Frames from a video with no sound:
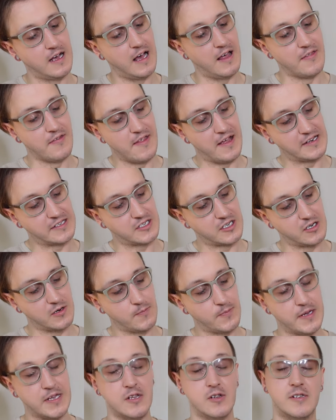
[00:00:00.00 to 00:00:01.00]
And that's going to
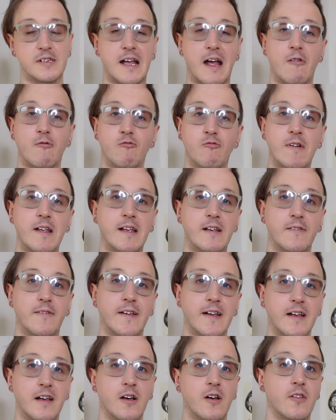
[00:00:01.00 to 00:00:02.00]
be using our ring
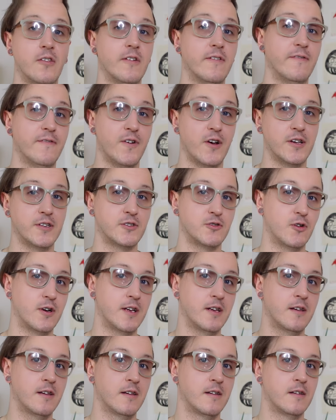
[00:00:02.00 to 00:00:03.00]
finger on the first
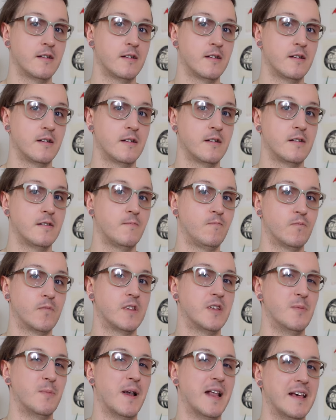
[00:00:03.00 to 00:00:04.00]
string
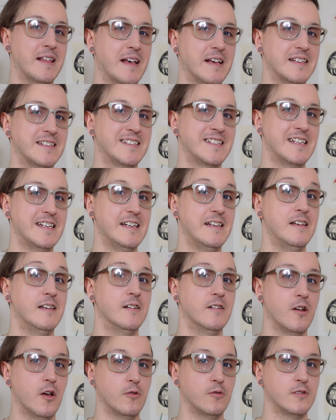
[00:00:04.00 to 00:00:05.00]
to play that C
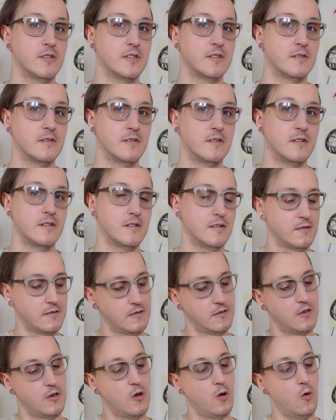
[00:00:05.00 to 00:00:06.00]
note
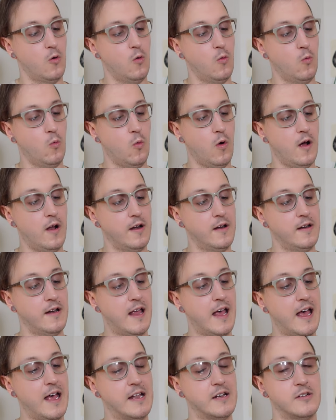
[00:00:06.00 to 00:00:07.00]
one
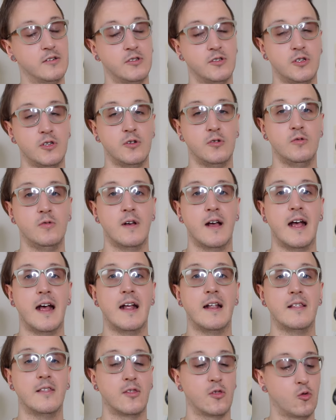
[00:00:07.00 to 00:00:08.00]
and two
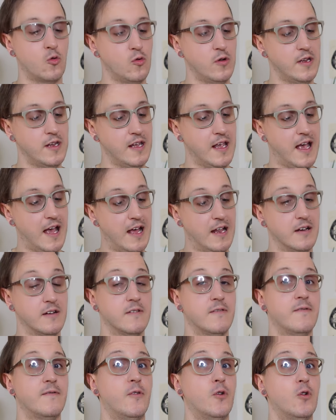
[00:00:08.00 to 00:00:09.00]
and three
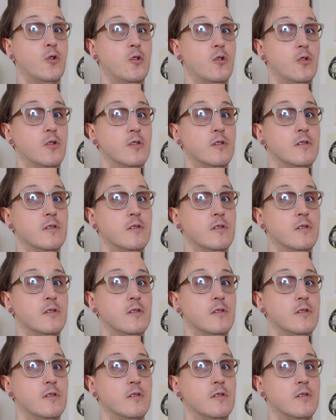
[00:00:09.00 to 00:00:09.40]
and four.